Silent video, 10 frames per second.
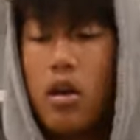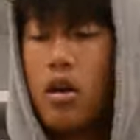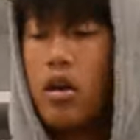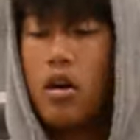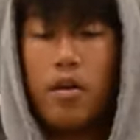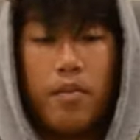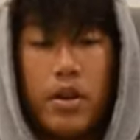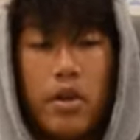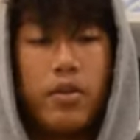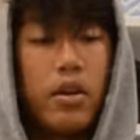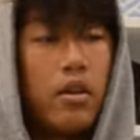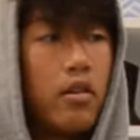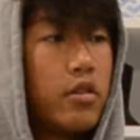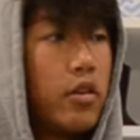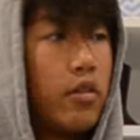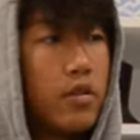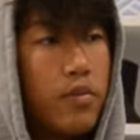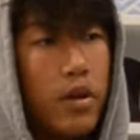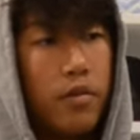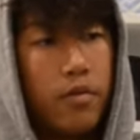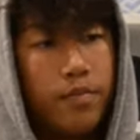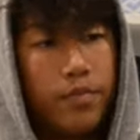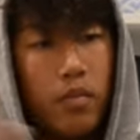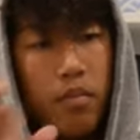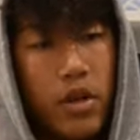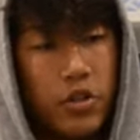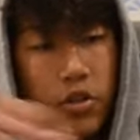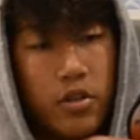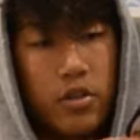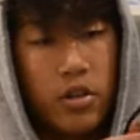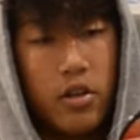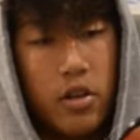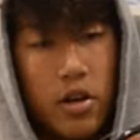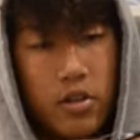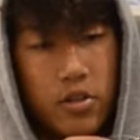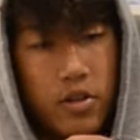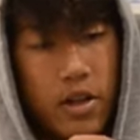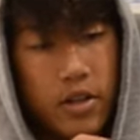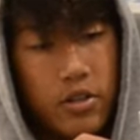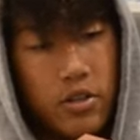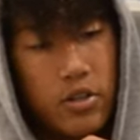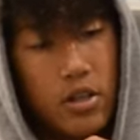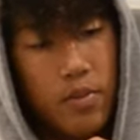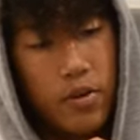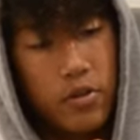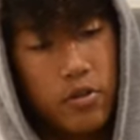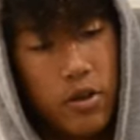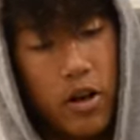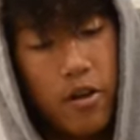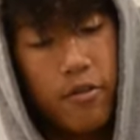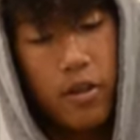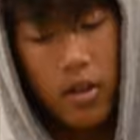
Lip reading: So that's about measured. It's a good knot. So now I can just snip it straight off.